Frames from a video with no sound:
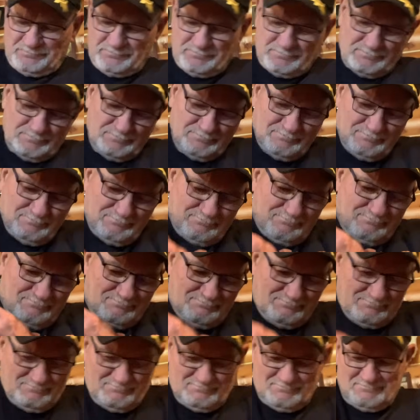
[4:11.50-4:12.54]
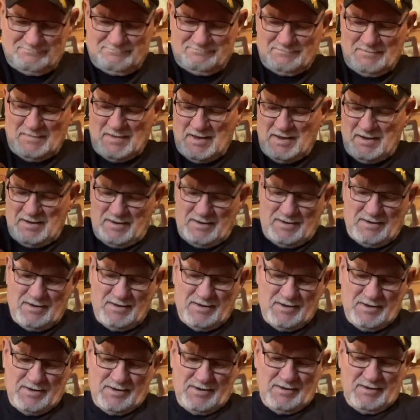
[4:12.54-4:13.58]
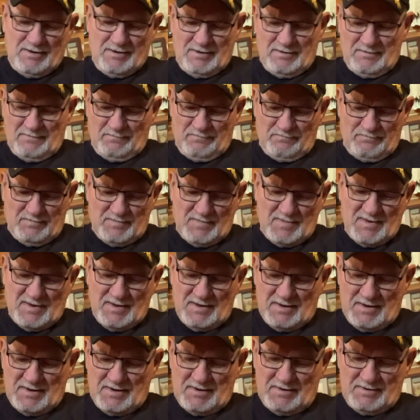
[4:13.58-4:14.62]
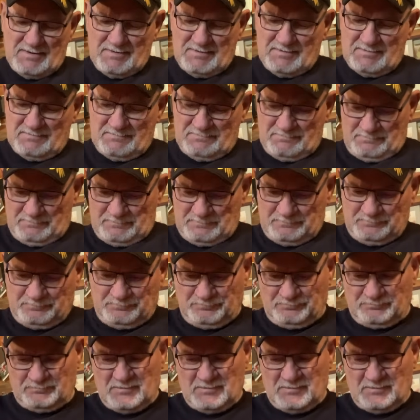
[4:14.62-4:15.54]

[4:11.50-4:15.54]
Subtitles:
Nothing is said.